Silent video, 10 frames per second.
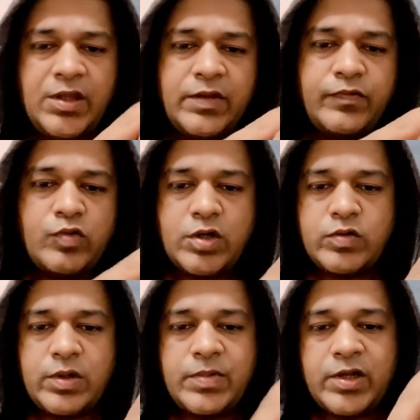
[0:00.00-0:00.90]
If you want
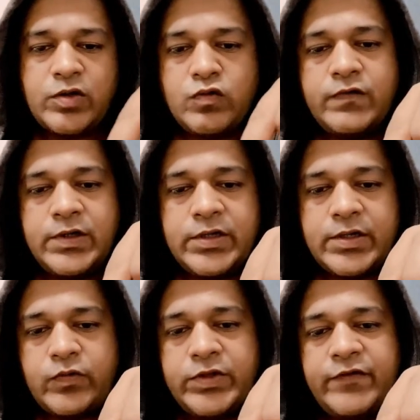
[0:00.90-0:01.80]
to apply 2
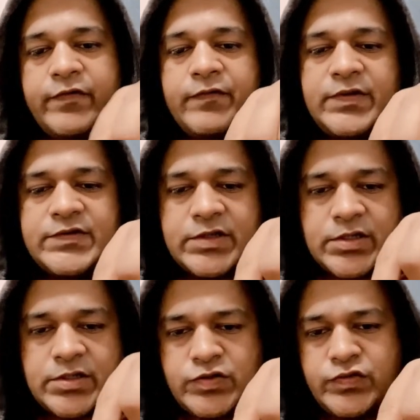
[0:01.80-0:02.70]
filter within 15
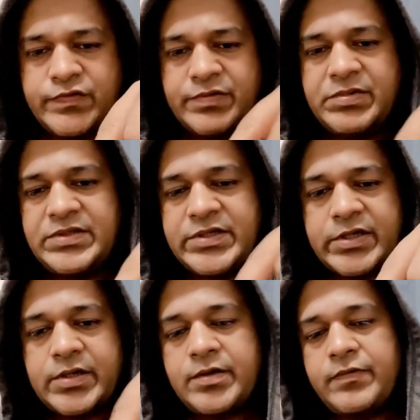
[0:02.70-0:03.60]
seconds, choose 15
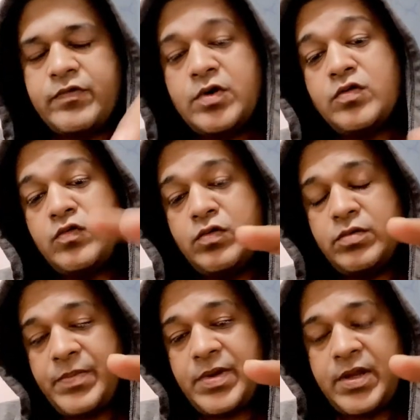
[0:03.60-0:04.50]
seconds. If you want to
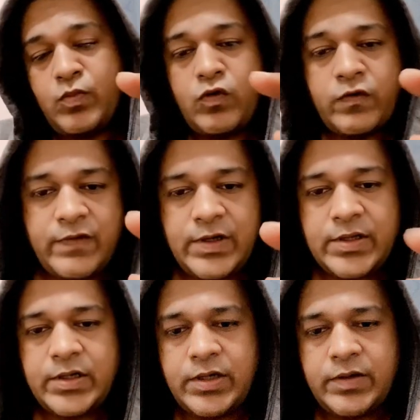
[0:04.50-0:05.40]
apply more
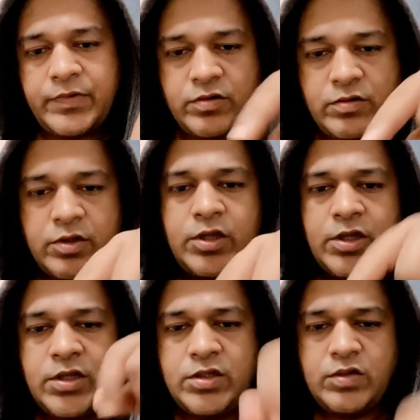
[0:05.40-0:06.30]
filter in a video,
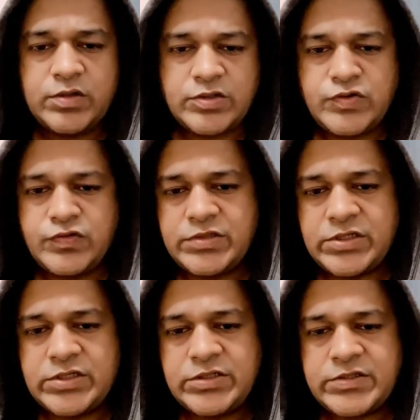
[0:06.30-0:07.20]
you can choose
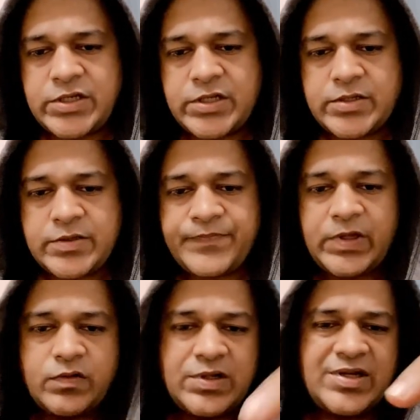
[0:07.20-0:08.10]
60 seconds.
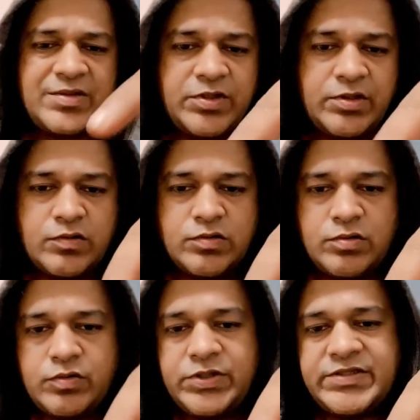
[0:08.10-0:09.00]
Okay, let me go
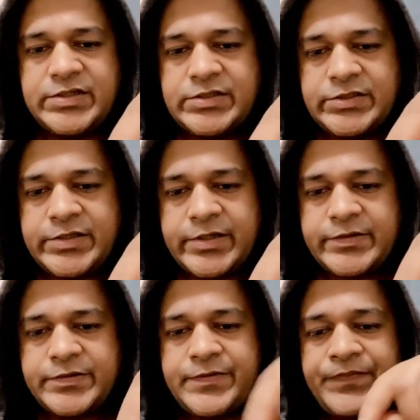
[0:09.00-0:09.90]
with 60
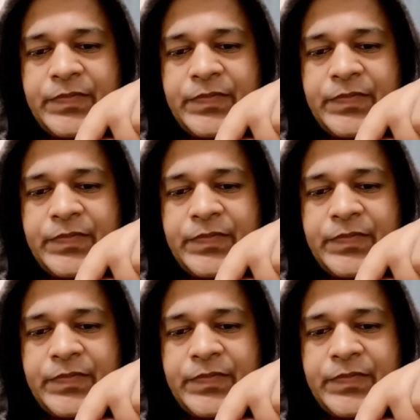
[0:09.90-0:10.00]
seconds.